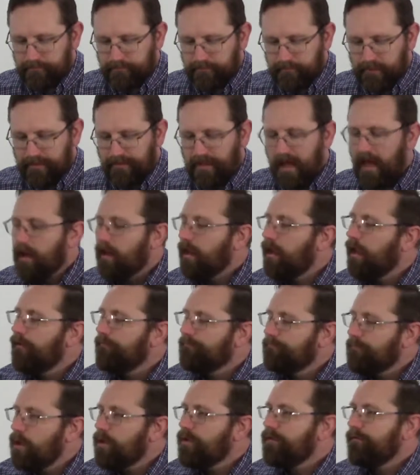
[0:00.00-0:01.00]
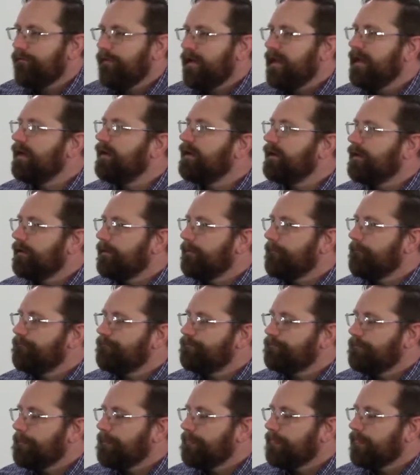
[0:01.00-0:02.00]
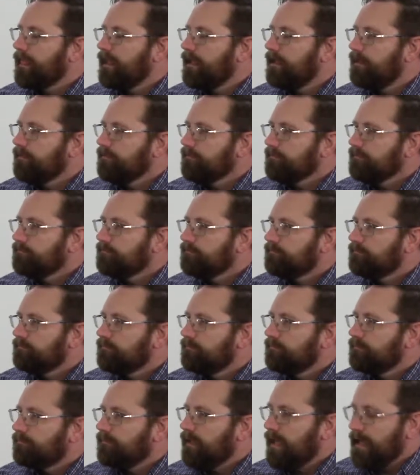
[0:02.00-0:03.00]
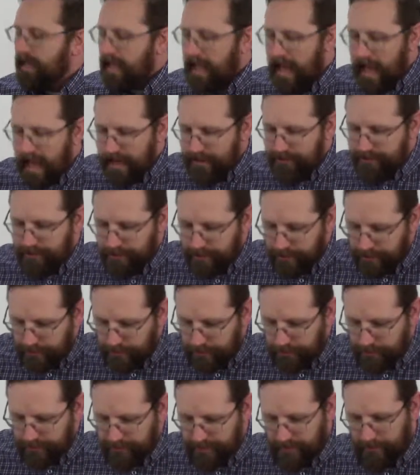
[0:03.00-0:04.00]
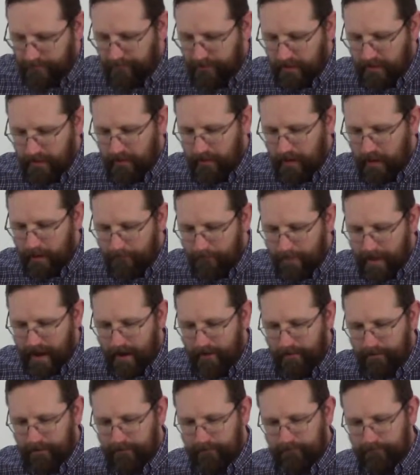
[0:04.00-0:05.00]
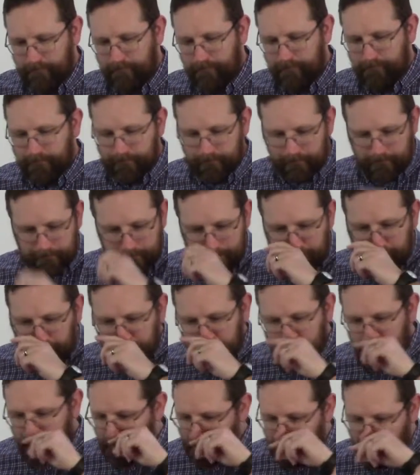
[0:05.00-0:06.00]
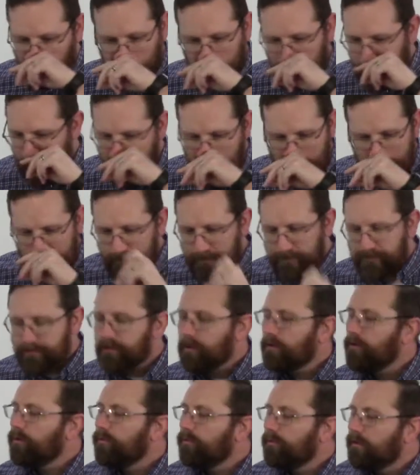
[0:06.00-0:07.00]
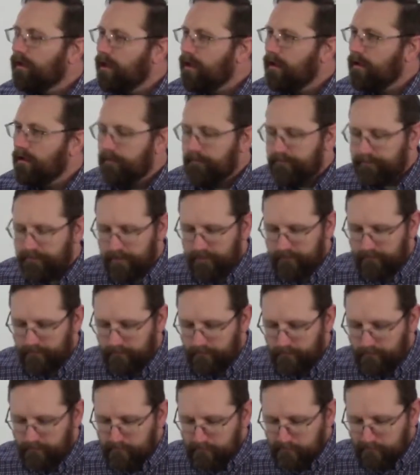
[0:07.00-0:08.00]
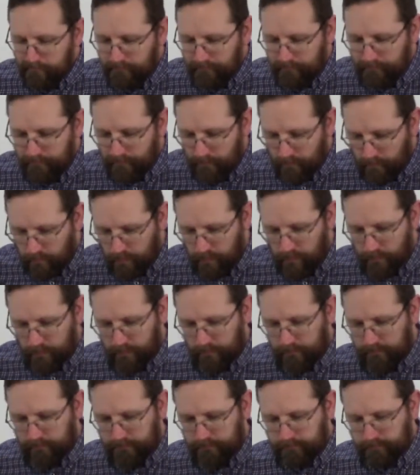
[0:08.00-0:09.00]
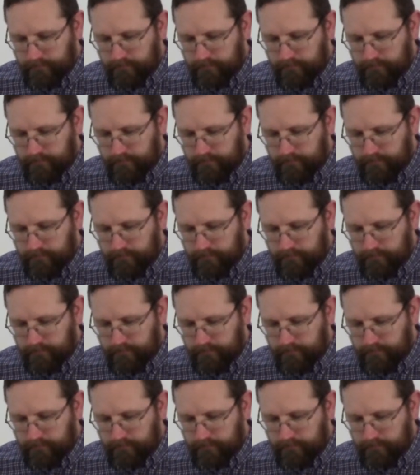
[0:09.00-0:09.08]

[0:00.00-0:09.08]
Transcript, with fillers: That that love motivated him, and he had to do something about it. For God so loved the world